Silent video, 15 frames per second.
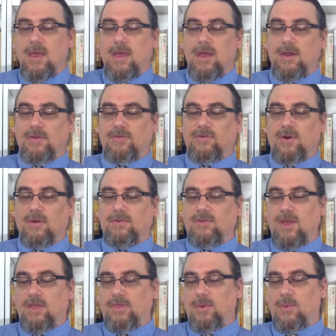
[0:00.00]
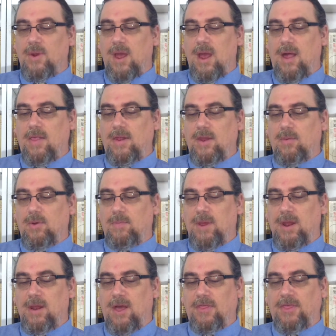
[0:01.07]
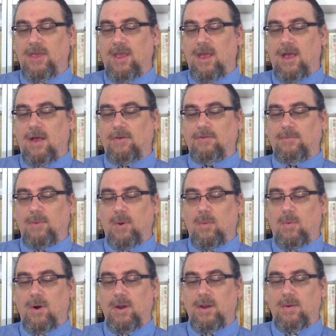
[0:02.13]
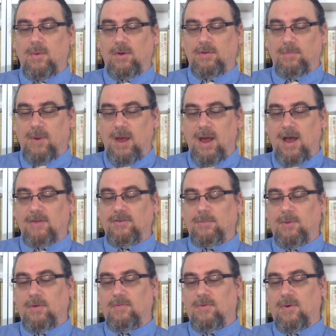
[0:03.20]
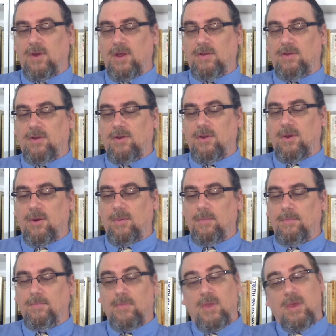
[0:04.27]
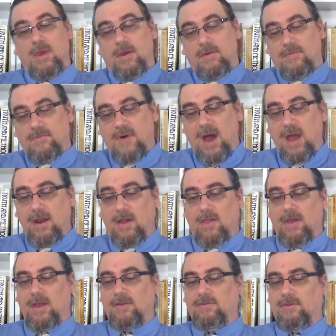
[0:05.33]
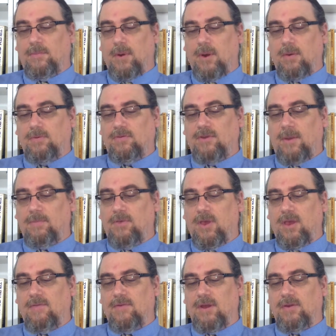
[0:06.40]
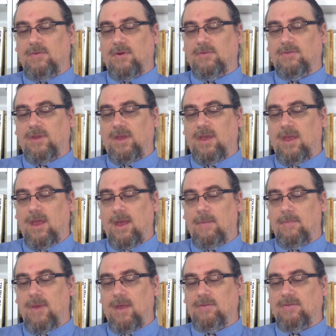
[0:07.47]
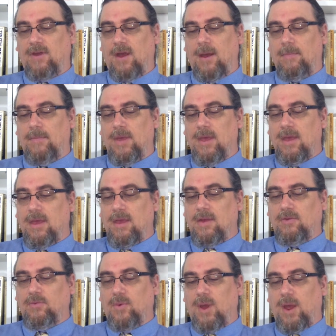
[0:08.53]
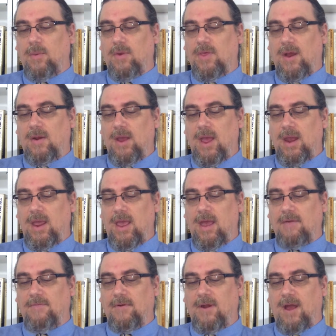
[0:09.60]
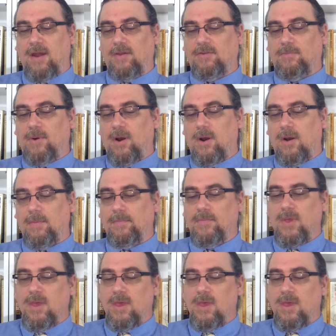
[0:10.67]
It asserts that the reality would be nothing else but what it was possible for it to do. Finally, suppose something of interest to him has come his way without any effort on his part.